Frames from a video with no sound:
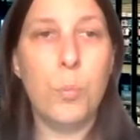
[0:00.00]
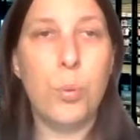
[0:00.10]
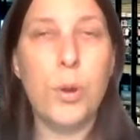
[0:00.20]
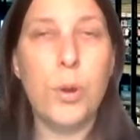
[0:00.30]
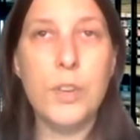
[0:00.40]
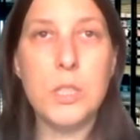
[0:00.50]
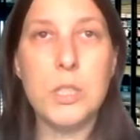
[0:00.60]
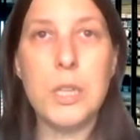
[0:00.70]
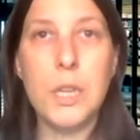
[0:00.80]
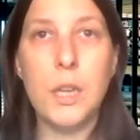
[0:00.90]

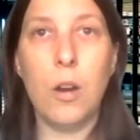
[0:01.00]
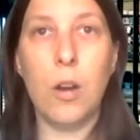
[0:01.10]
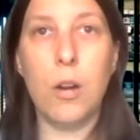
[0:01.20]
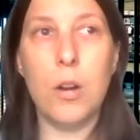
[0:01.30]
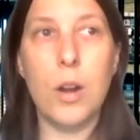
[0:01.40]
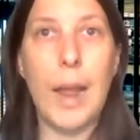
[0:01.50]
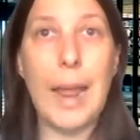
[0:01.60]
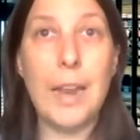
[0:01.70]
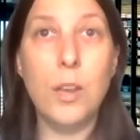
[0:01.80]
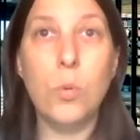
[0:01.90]
Previously, our
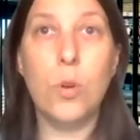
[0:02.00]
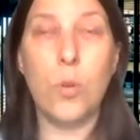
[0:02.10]
annual